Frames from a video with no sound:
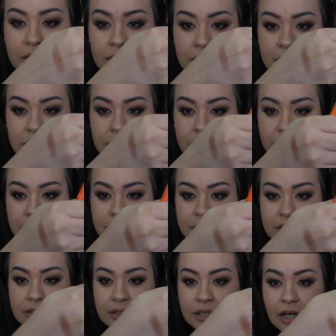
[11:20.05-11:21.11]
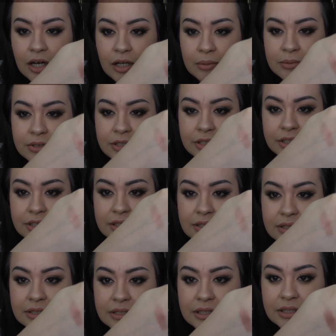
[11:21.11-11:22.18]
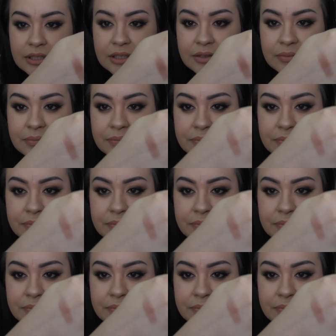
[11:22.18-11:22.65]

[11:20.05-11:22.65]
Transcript: So there's Cobbler, you can see it.